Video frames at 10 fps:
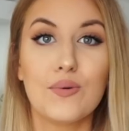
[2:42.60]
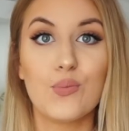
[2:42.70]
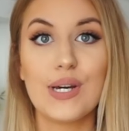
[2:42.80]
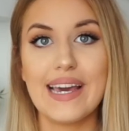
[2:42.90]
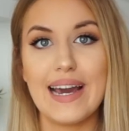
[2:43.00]

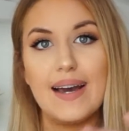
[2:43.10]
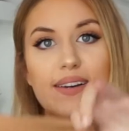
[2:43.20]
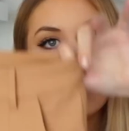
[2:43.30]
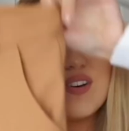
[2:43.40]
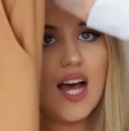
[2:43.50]
We
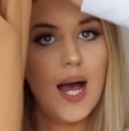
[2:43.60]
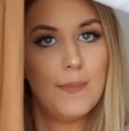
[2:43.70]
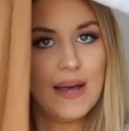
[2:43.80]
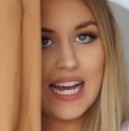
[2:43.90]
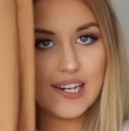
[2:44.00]
have a
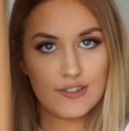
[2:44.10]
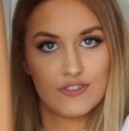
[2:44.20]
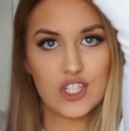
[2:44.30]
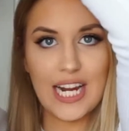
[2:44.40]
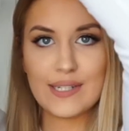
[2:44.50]
pair of
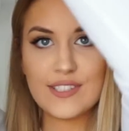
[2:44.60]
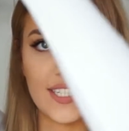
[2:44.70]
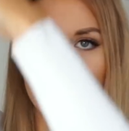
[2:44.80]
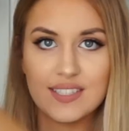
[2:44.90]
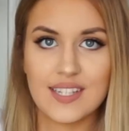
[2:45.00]

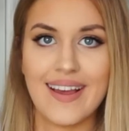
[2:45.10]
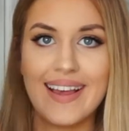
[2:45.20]
trousers.